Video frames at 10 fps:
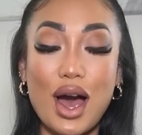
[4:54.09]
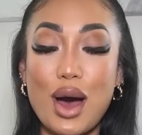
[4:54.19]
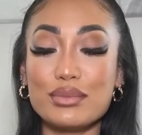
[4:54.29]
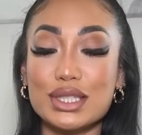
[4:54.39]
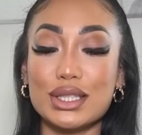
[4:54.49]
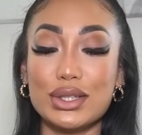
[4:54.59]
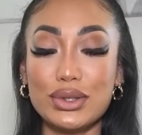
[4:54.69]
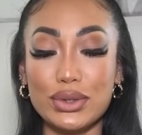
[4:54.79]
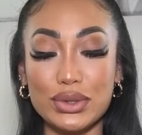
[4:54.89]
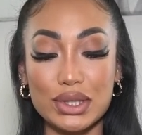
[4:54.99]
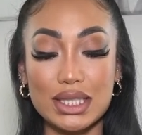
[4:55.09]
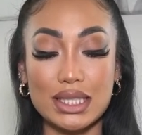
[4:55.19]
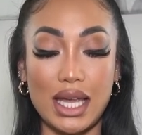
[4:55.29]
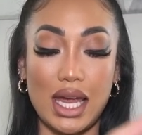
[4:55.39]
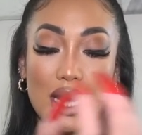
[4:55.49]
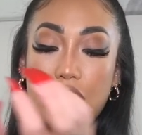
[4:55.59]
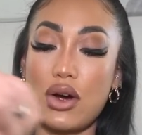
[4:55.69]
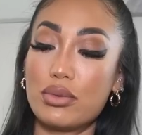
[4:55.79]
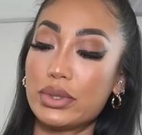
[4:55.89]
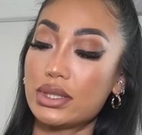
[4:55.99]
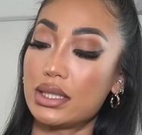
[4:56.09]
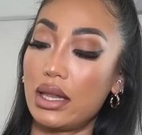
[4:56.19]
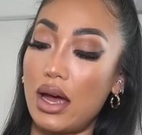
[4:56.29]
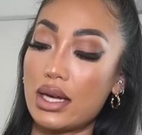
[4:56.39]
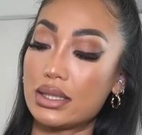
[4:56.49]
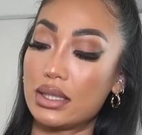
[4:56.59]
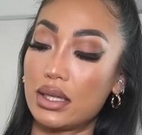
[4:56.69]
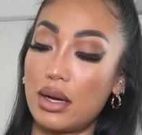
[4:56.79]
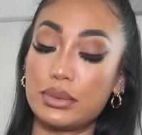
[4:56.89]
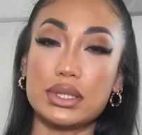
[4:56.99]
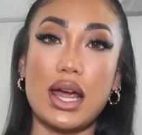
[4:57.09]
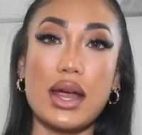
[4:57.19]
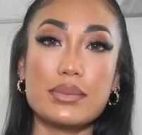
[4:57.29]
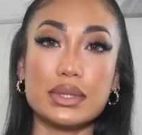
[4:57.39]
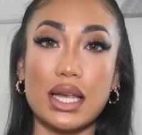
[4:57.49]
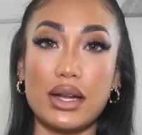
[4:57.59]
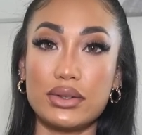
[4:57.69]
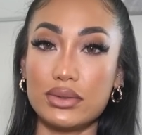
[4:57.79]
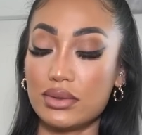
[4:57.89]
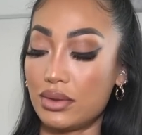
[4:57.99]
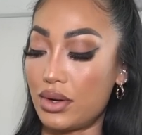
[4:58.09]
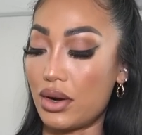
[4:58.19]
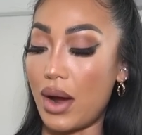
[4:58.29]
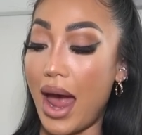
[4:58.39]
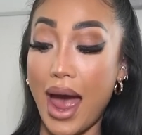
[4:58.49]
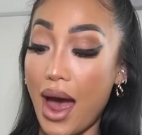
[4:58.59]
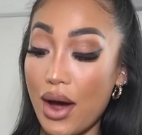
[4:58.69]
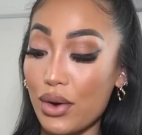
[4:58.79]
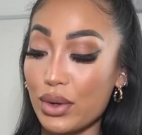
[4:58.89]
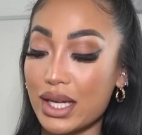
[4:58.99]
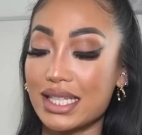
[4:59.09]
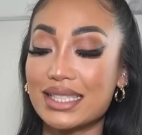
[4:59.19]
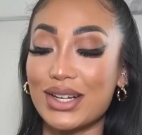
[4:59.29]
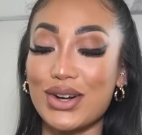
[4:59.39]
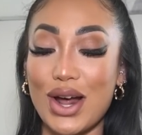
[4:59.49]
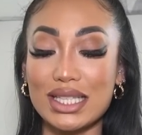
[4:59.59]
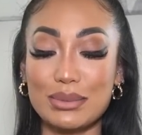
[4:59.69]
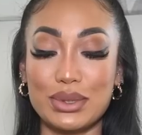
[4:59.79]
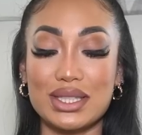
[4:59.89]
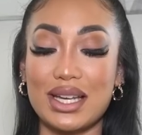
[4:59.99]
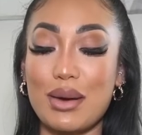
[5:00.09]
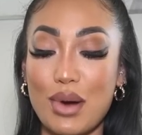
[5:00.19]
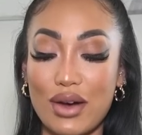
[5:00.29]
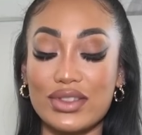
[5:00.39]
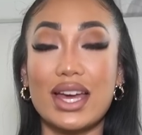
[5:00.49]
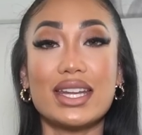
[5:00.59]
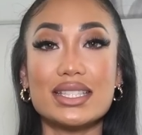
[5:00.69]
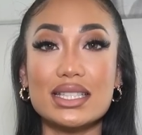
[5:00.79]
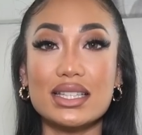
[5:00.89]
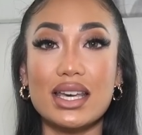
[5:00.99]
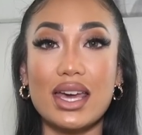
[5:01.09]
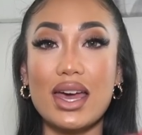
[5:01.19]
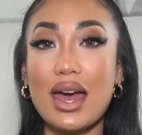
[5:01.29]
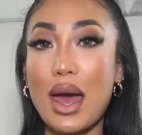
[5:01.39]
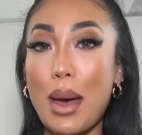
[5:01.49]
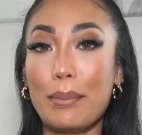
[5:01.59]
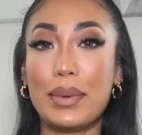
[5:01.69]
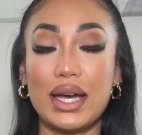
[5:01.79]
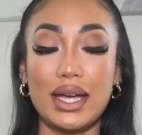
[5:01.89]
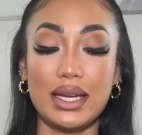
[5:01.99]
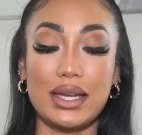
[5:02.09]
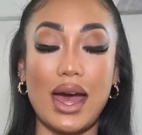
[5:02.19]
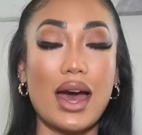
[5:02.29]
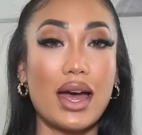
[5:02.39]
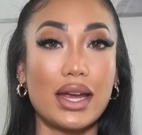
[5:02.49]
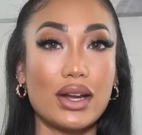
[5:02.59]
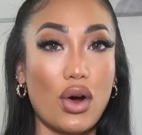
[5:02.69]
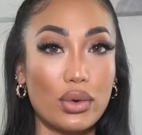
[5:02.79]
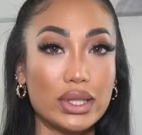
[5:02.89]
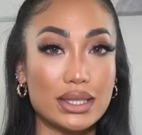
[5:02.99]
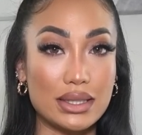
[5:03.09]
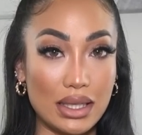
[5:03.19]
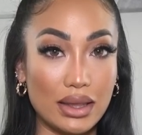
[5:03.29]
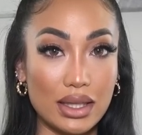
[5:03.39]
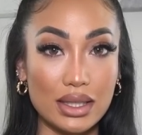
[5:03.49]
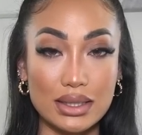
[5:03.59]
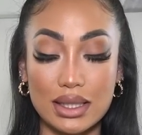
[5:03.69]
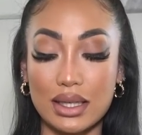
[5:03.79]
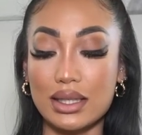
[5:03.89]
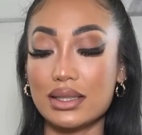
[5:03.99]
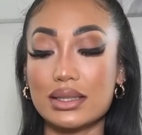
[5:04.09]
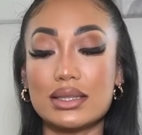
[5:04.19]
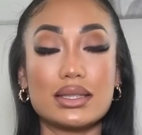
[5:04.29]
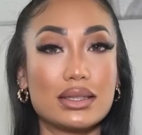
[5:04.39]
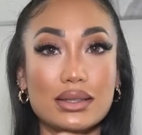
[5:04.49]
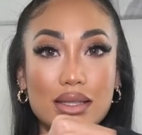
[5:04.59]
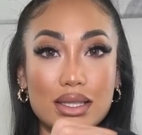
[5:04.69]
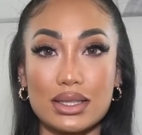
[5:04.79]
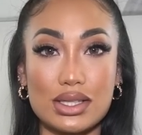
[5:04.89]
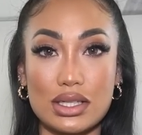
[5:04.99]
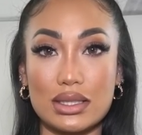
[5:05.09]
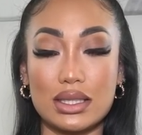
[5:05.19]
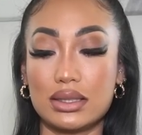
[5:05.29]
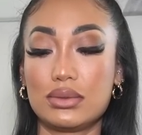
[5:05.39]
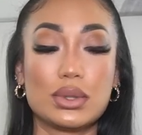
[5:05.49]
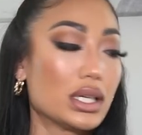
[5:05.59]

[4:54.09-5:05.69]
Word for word: comes loose and I almost lost it a couple times. I don't know how because they're not supposed to come off that easily. But yeah, I always need this because this just doesn't